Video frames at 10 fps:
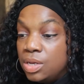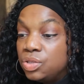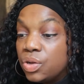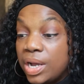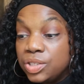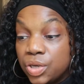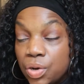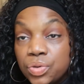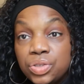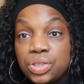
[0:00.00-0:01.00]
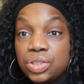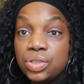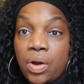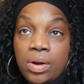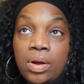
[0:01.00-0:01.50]
So I chose to
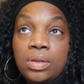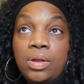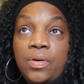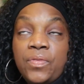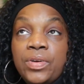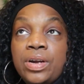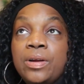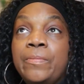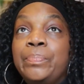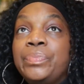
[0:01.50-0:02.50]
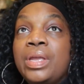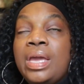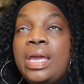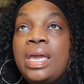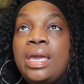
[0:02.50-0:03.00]
start all over.
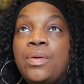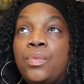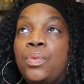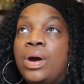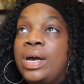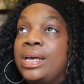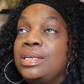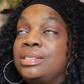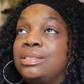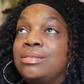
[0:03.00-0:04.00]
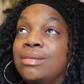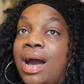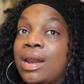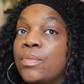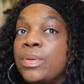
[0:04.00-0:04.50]
It was,
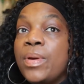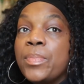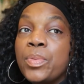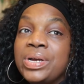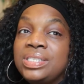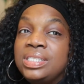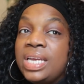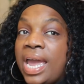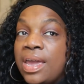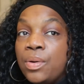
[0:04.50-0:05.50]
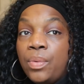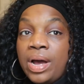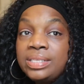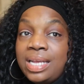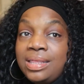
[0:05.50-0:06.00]
I don't remember what day it
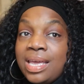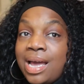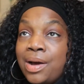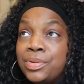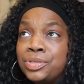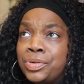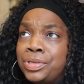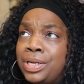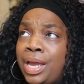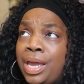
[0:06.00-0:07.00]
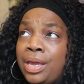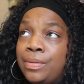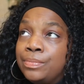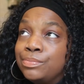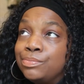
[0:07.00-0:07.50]
was. I think I was on
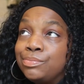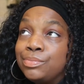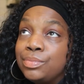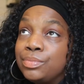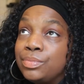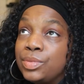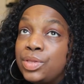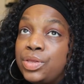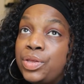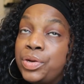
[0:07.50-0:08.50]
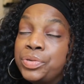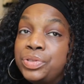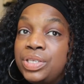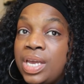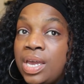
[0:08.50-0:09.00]
day
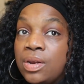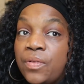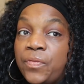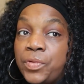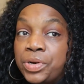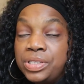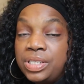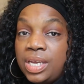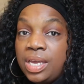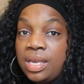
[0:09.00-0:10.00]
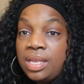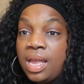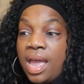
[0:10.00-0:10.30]
13 or 14